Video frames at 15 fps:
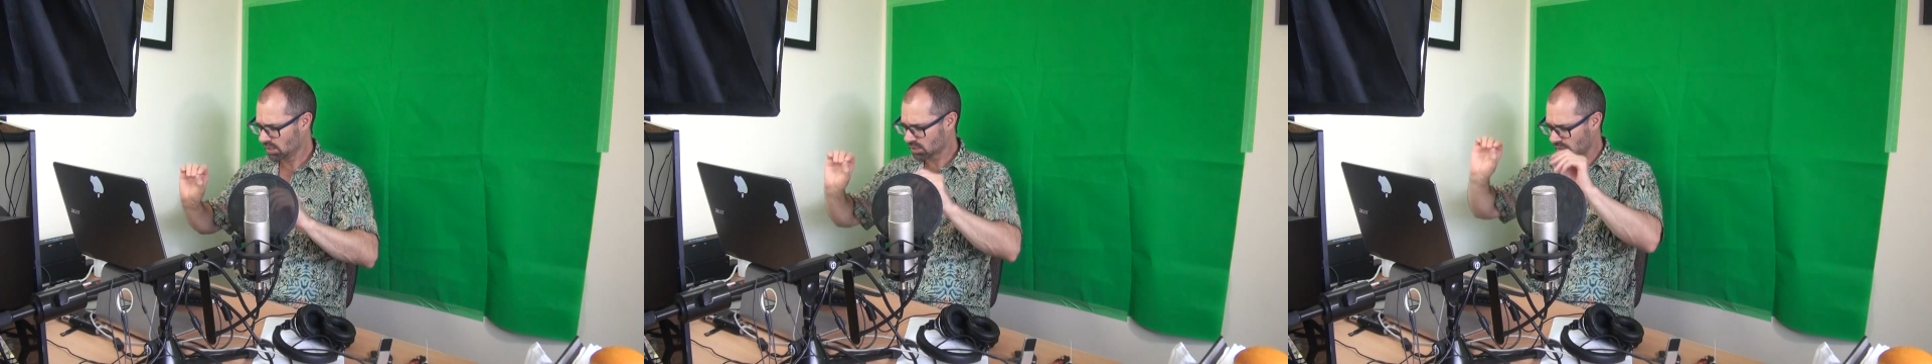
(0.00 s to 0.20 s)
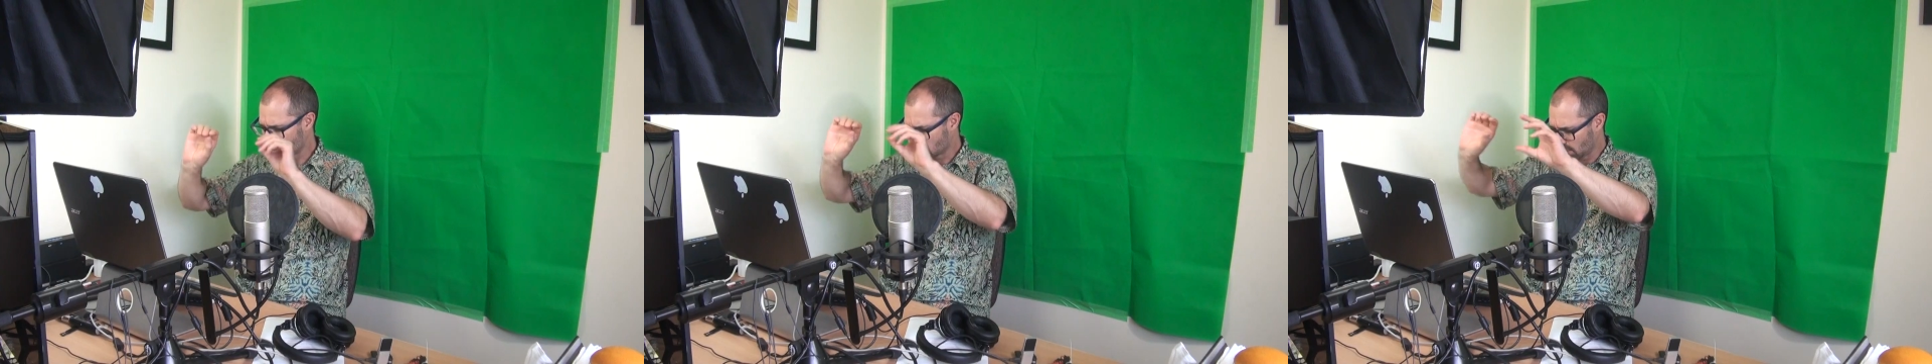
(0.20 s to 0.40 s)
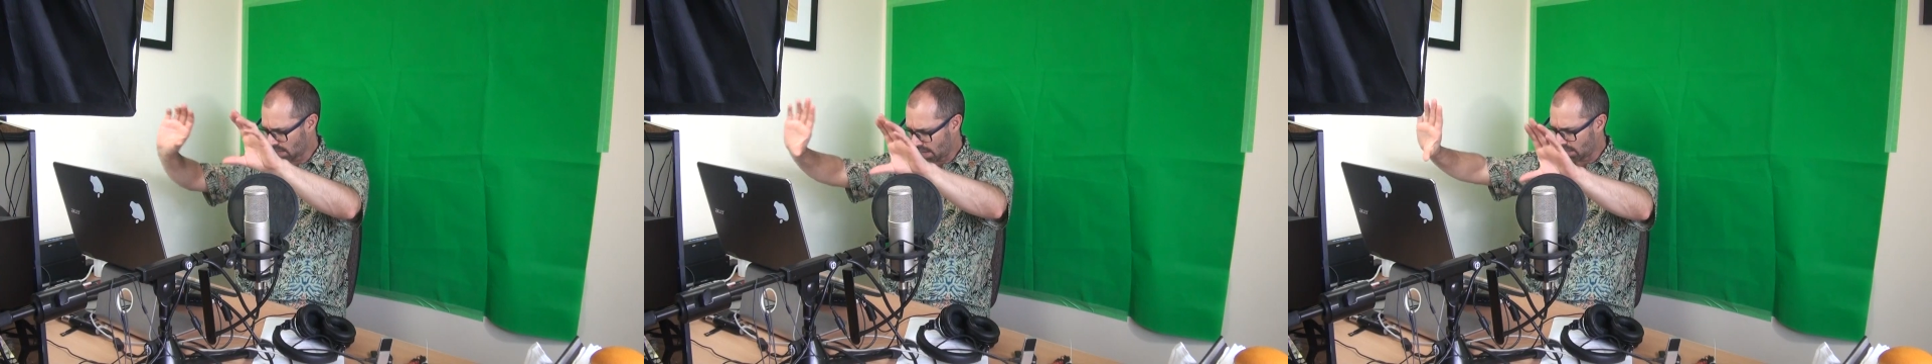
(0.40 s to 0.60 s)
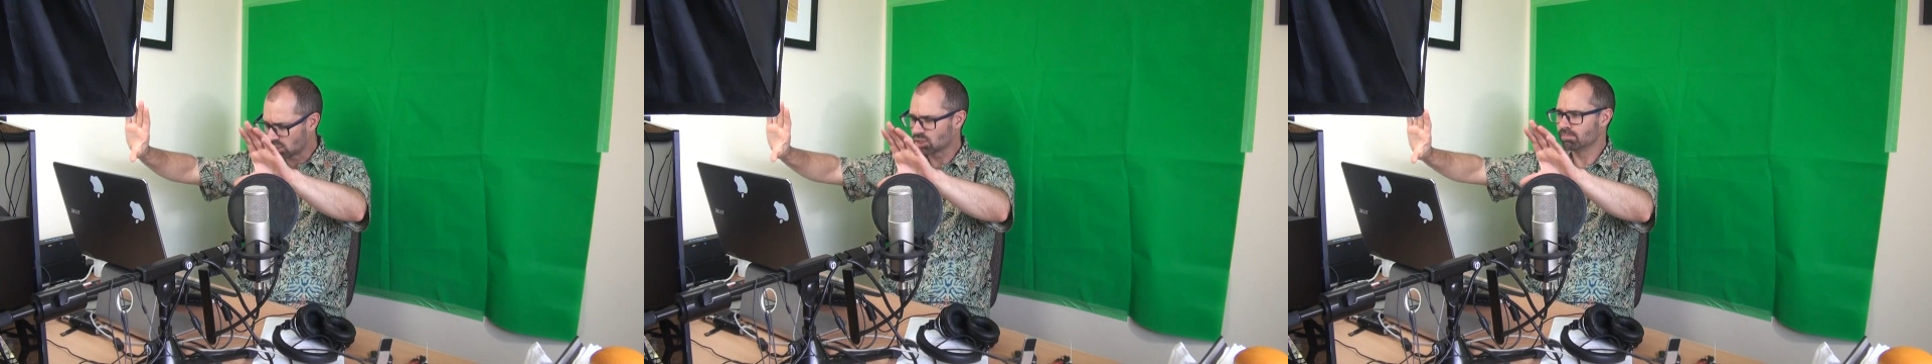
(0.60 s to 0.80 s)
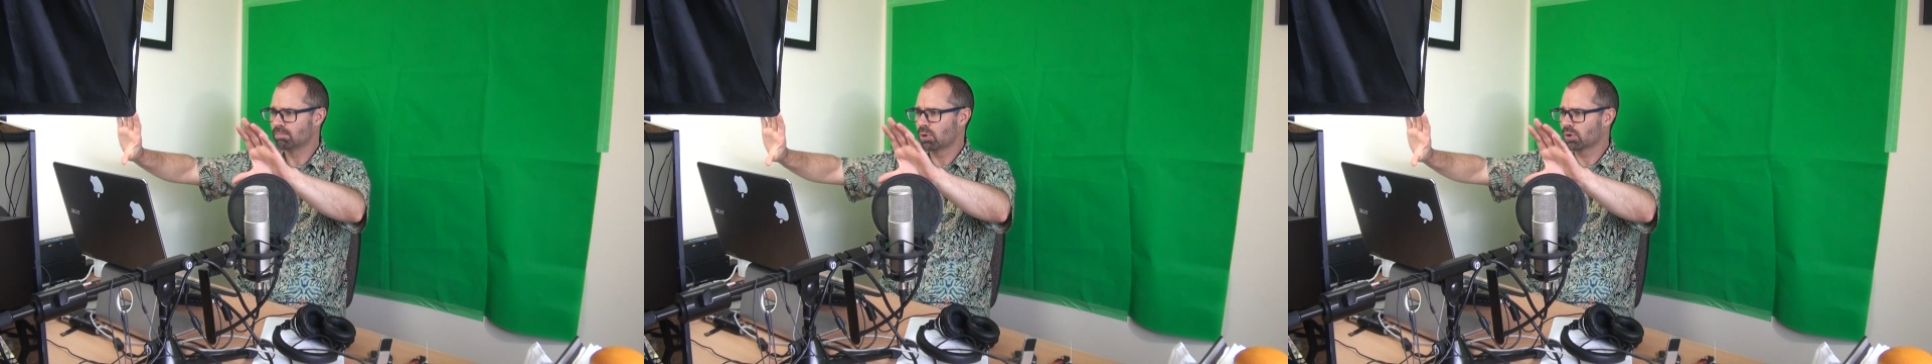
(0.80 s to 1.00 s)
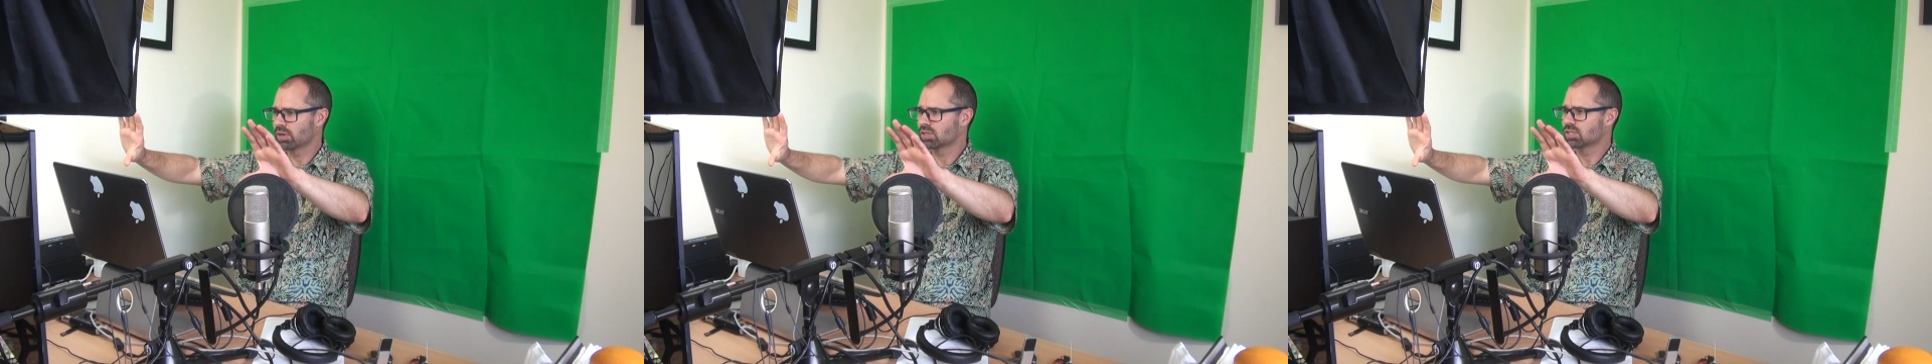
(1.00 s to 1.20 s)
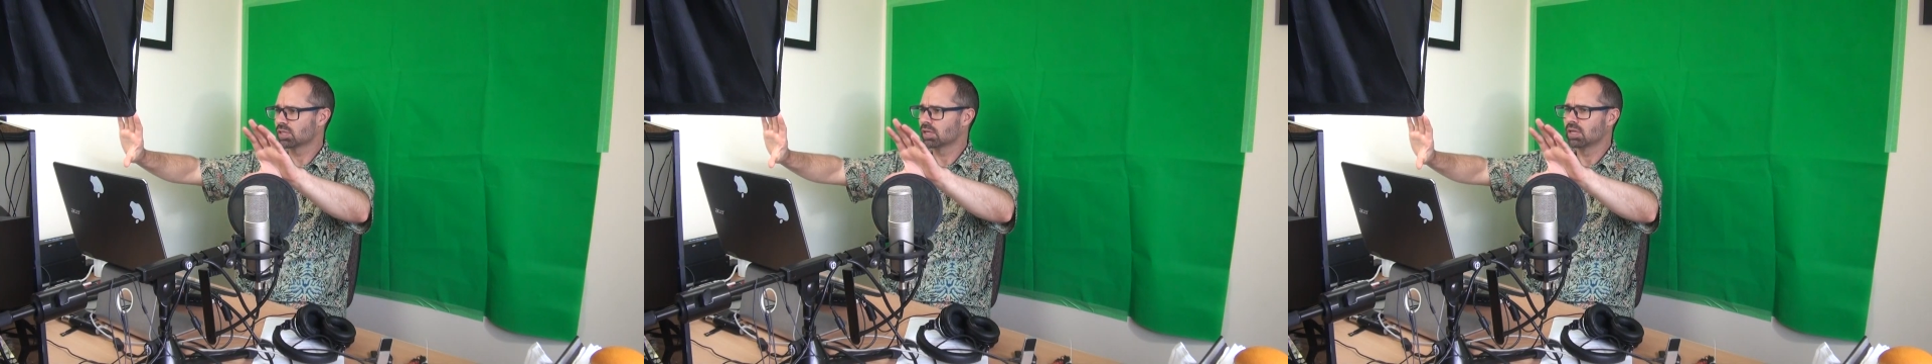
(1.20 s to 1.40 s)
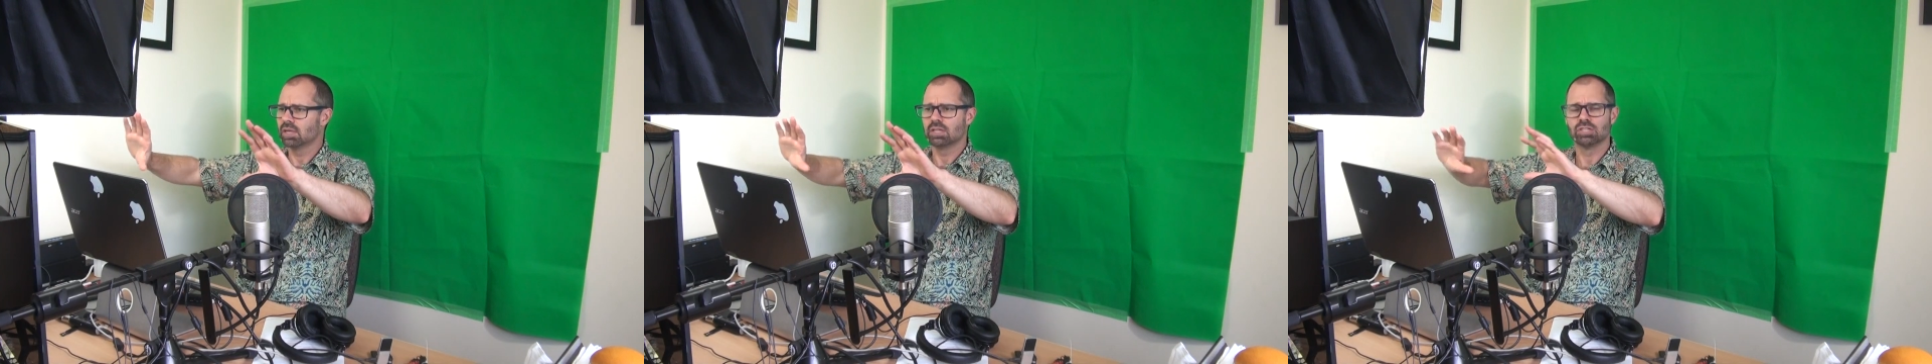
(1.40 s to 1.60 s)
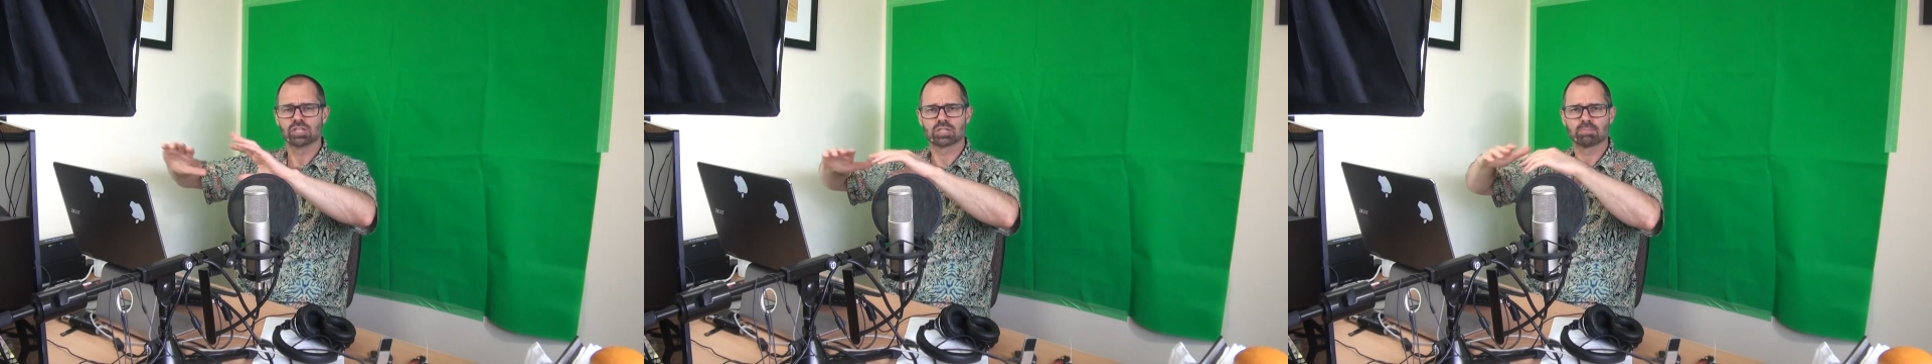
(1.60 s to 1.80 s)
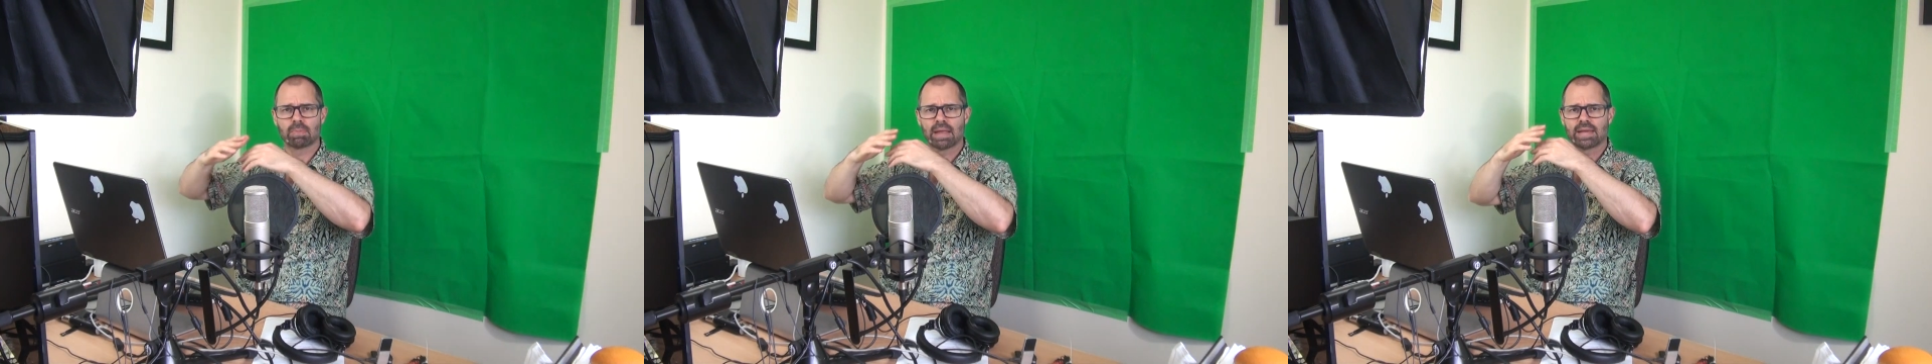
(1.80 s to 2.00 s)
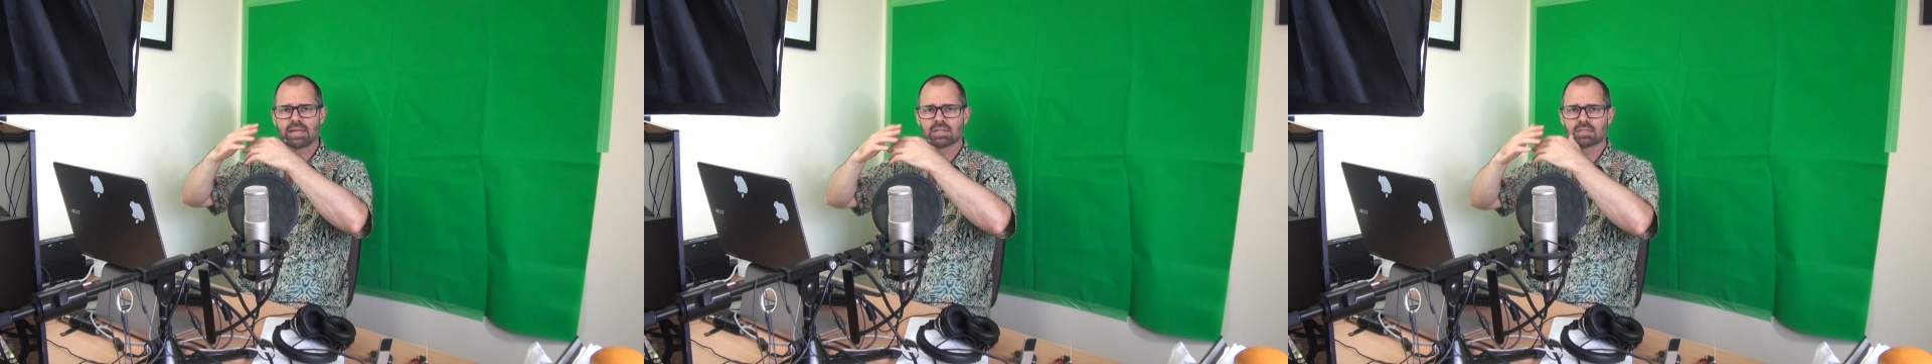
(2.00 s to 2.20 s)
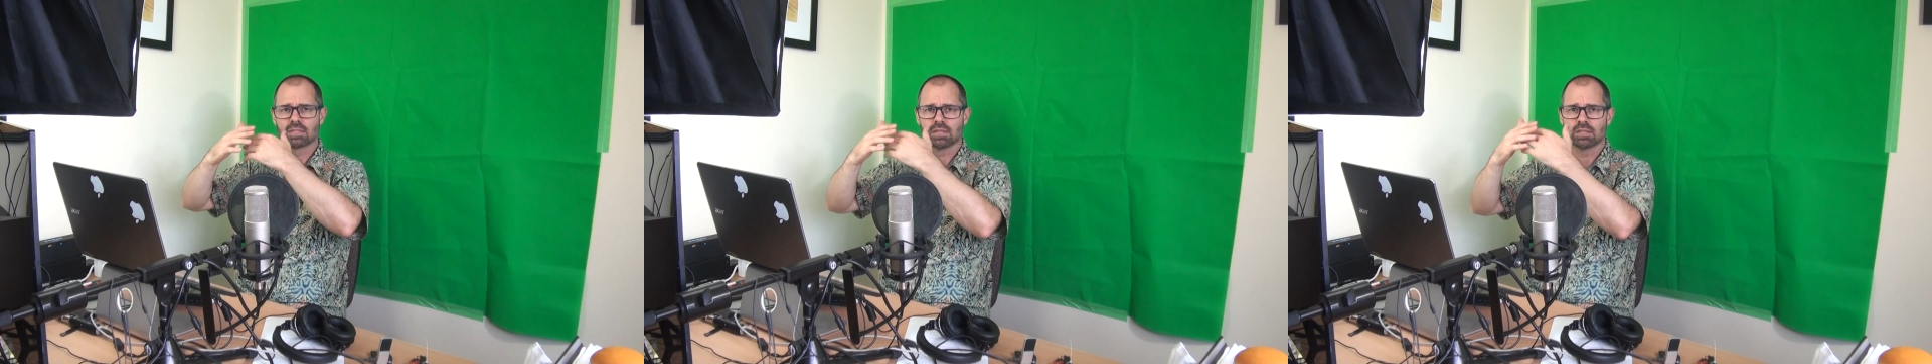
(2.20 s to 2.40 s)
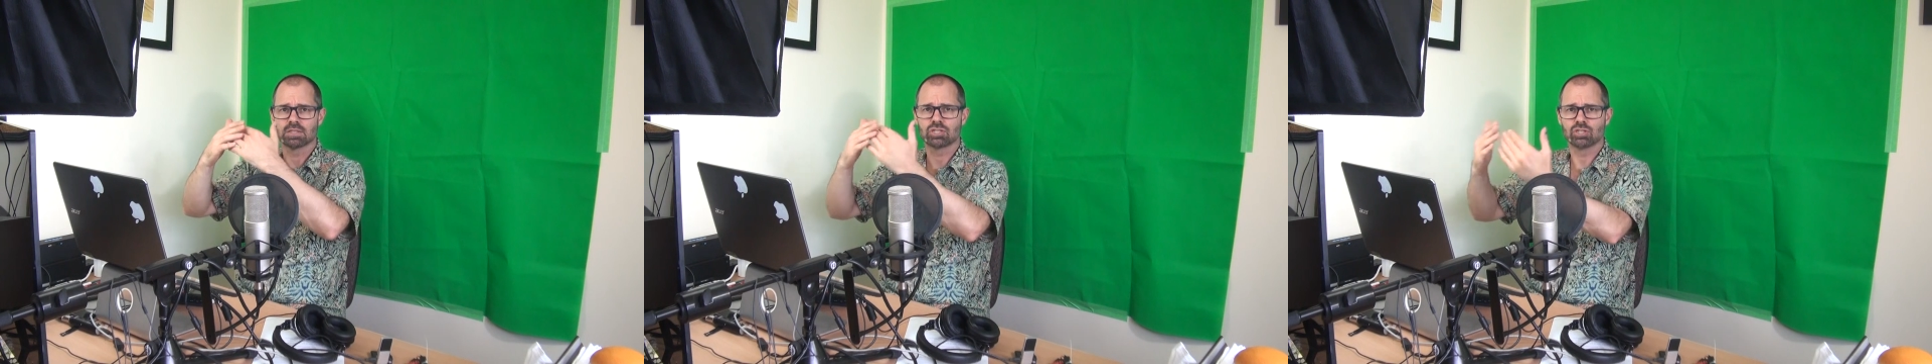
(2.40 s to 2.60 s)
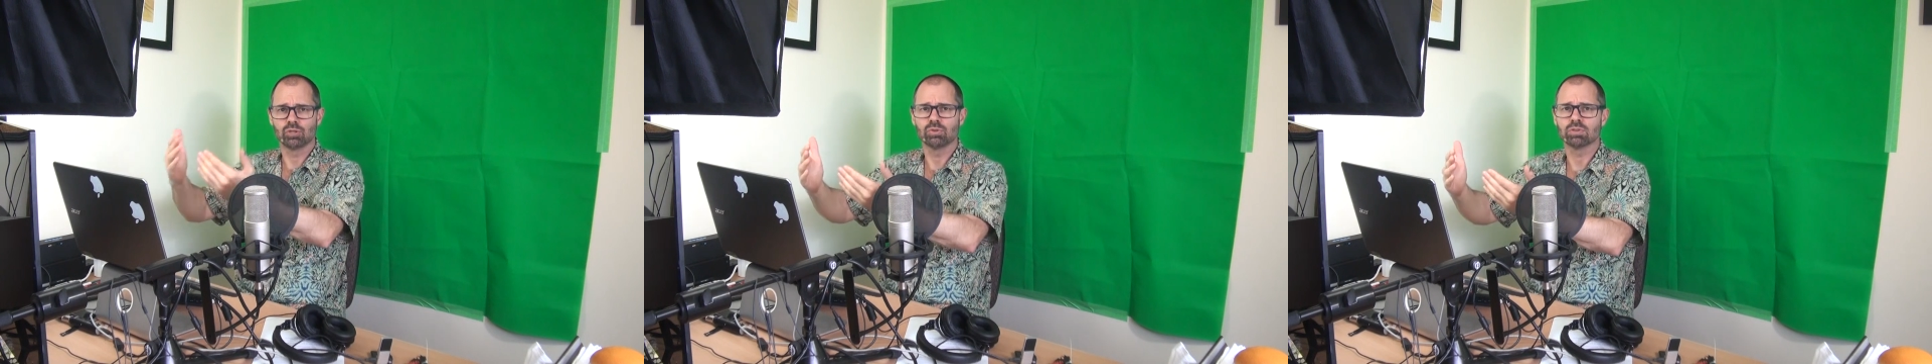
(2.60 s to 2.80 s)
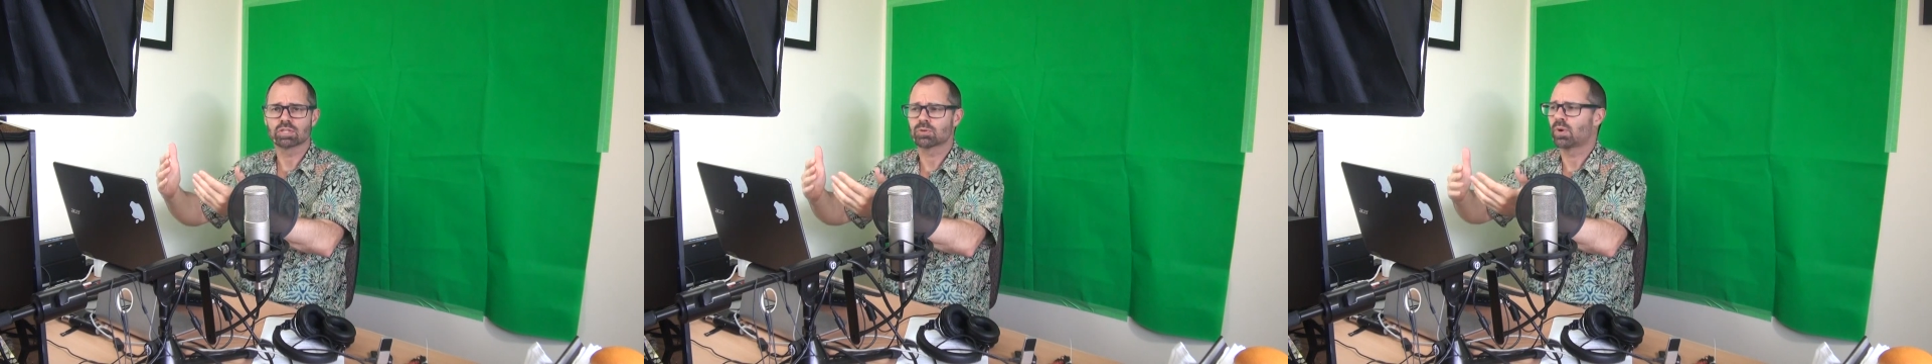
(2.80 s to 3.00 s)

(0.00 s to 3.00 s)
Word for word: So this larger monitor displays the students,